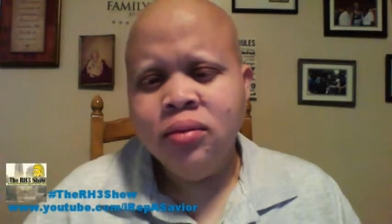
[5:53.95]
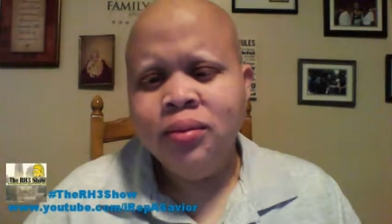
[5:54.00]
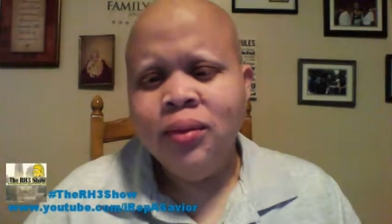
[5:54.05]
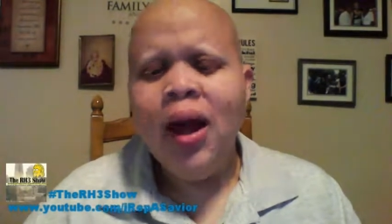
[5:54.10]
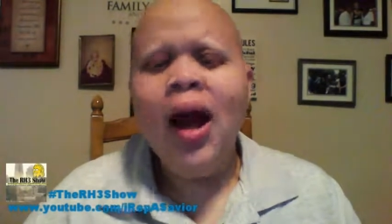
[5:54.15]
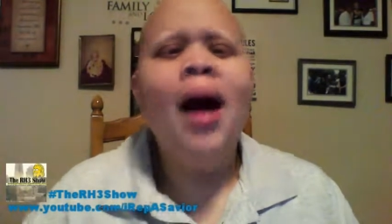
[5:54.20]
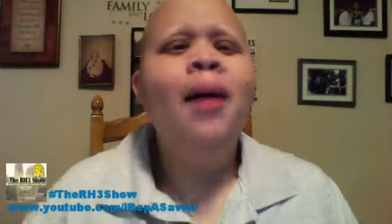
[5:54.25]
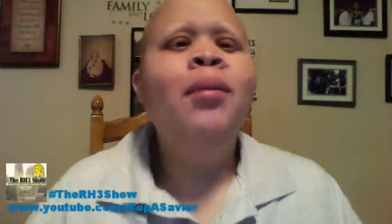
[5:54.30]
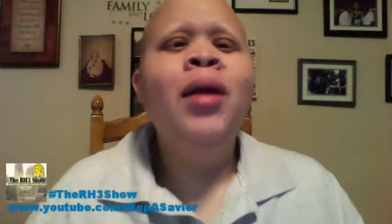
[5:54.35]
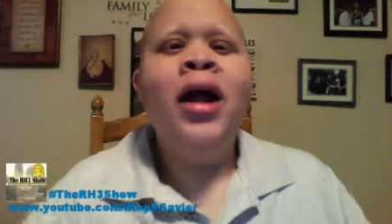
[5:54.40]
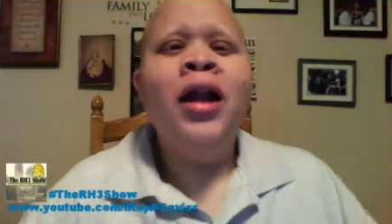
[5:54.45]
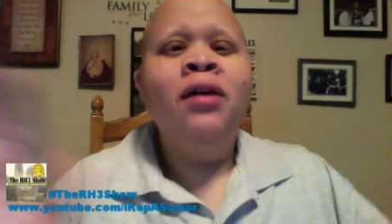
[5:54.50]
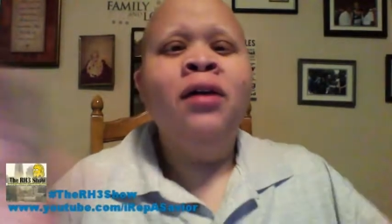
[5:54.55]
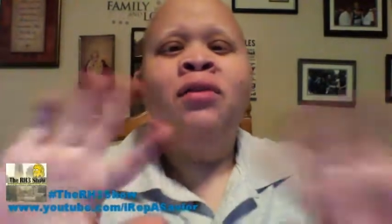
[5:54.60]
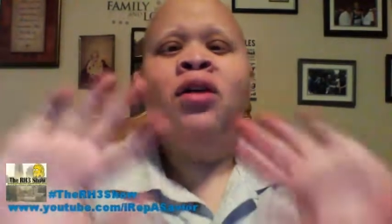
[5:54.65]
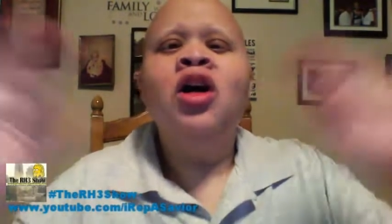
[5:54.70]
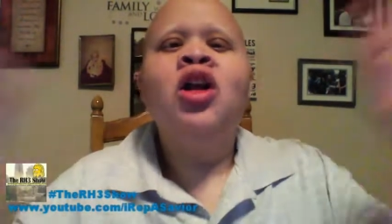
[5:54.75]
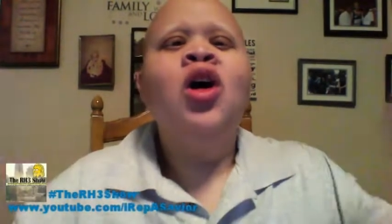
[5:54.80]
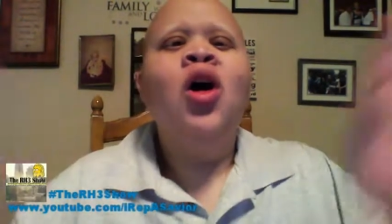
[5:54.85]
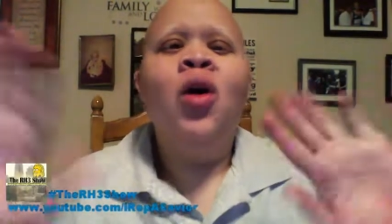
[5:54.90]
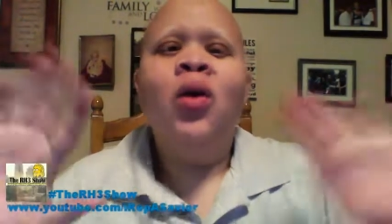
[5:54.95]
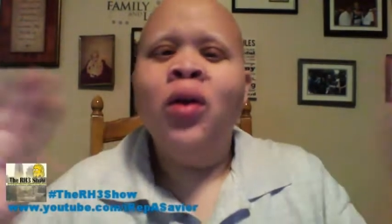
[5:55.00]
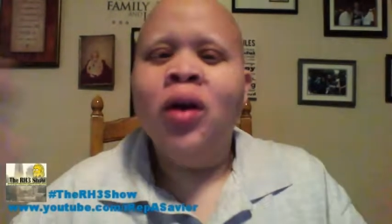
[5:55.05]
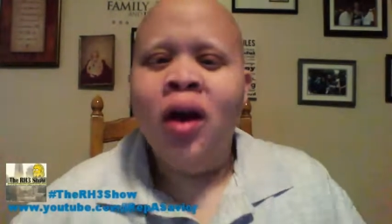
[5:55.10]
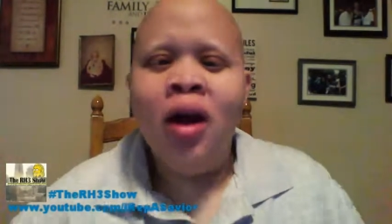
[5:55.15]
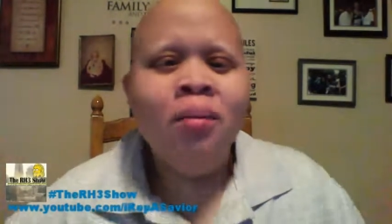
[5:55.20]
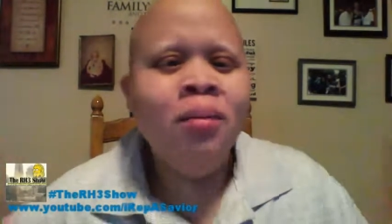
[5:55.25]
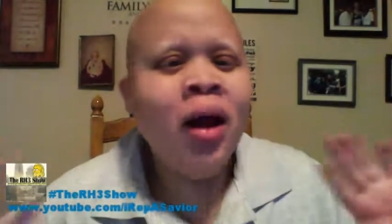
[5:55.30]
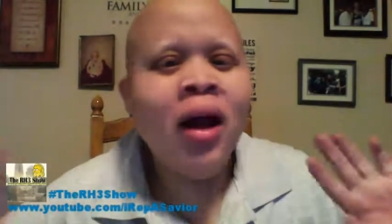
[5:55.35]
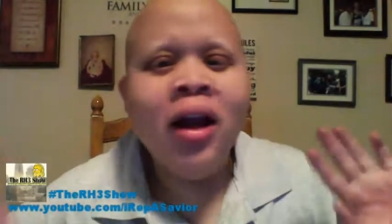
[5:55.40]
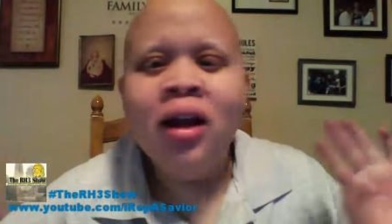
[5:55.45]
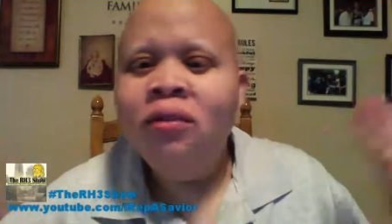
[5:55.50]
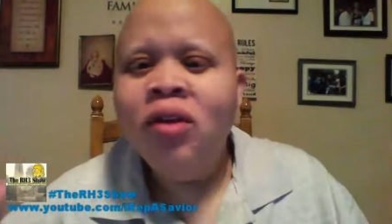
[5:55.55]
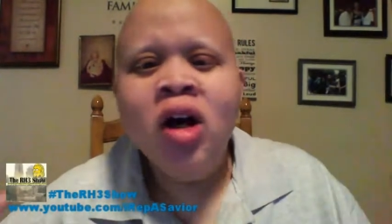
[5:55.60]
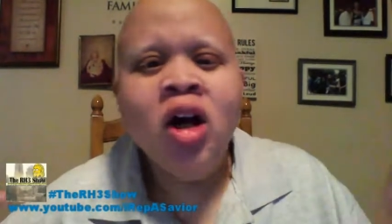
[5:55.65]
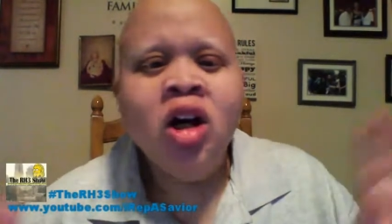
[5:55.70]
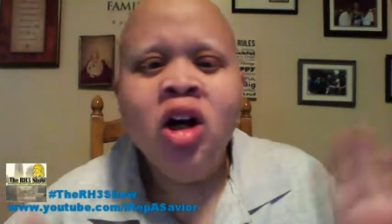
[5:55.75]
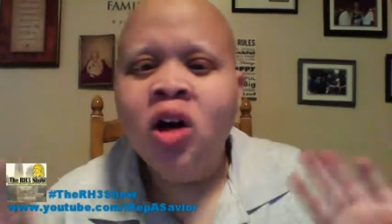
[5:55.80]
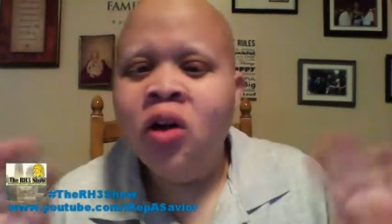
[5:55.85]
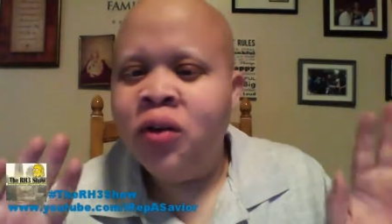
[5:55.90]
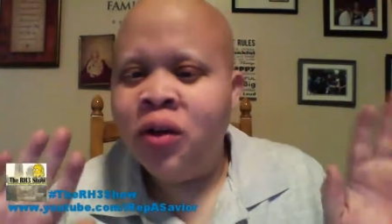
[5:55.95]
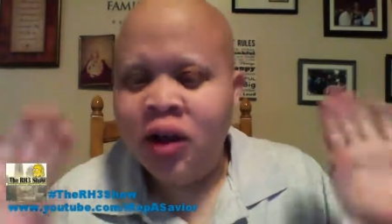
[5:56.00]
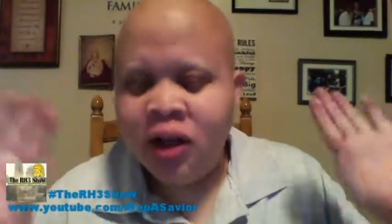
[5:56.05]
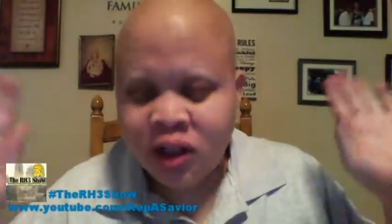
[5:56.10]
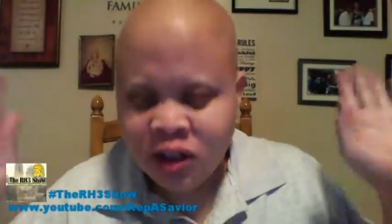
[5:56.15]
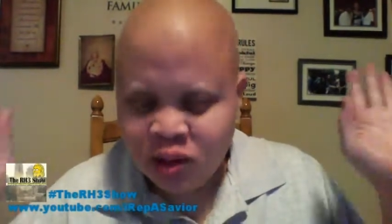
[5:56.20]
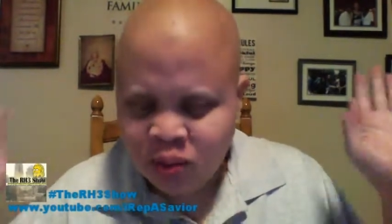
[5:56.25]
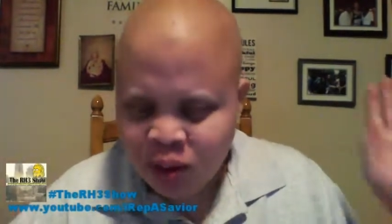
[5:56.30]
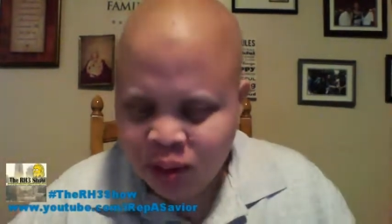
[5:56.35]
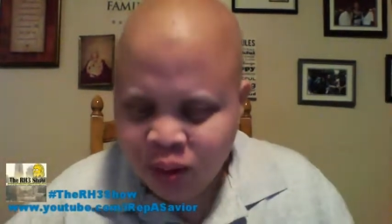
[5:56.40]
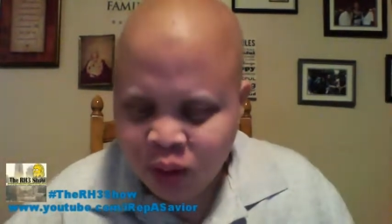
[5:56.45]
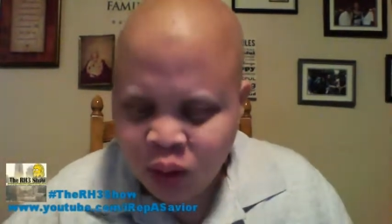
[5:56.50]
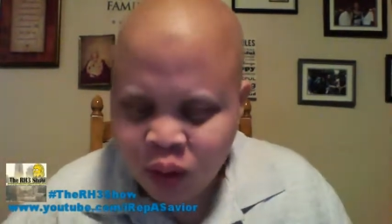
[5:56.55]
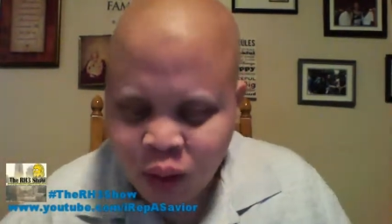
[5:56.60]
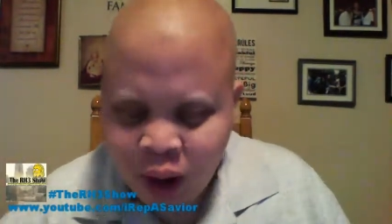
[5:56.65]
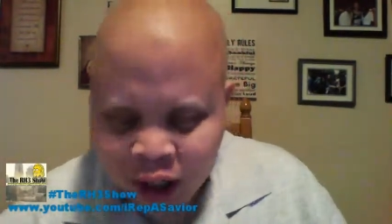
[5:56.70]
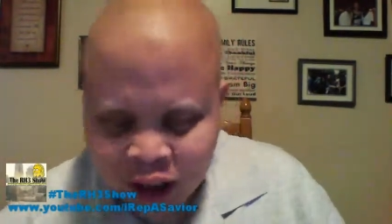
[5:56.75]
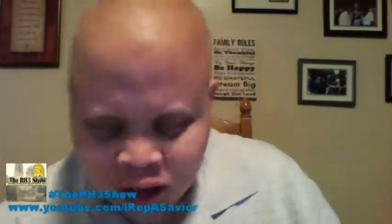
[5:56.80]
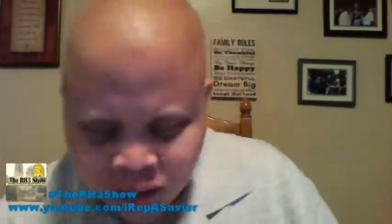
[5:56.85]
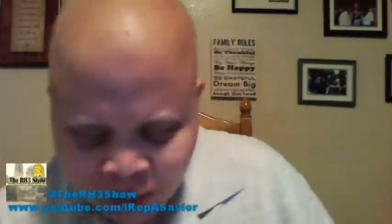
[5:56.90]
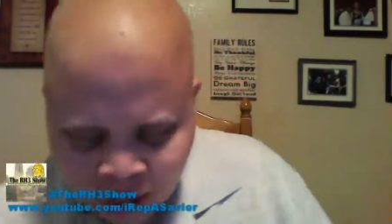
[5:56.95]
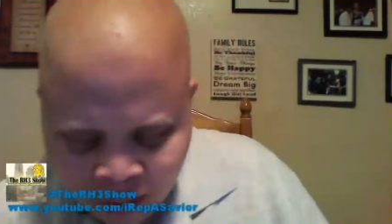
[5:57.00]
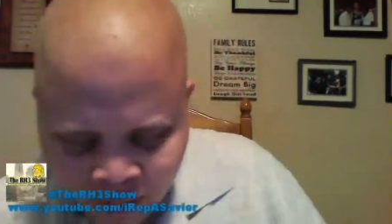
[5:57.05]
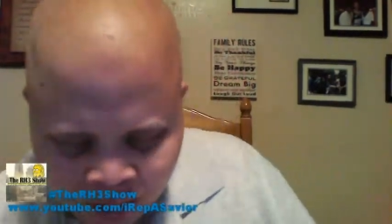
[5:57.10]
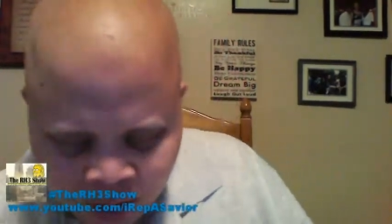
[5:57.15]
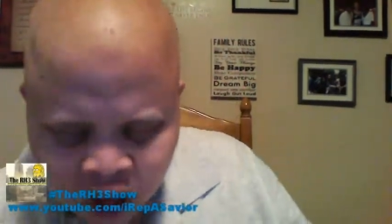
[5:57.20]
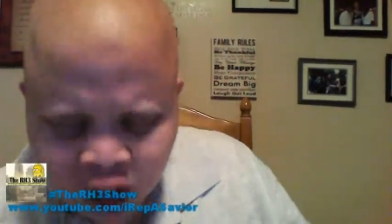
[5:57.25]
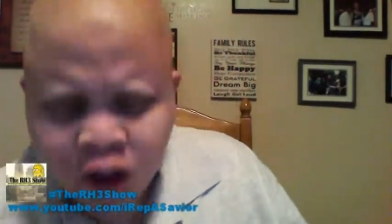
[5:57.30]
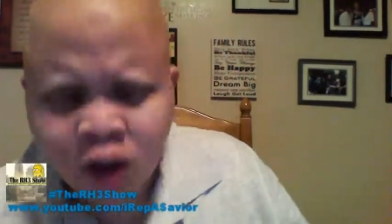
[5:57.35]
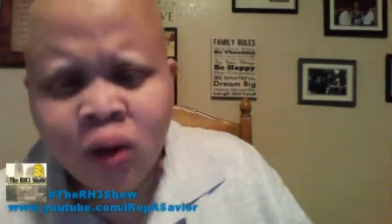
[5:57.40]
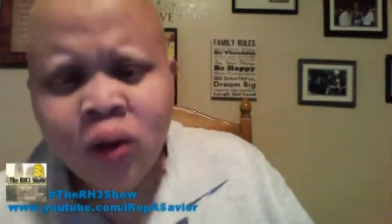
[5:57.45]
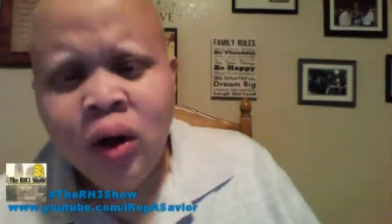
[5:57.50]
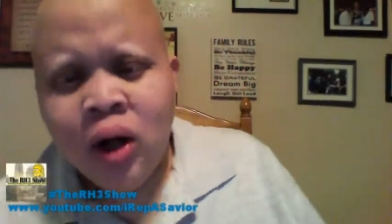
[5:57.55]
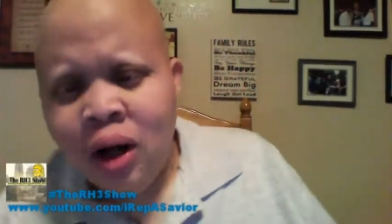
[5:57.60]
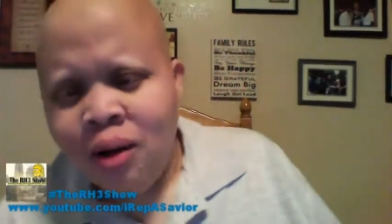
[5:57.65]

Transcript: I'm not even gonna go there. I'm not even gonna go there because people who watch my video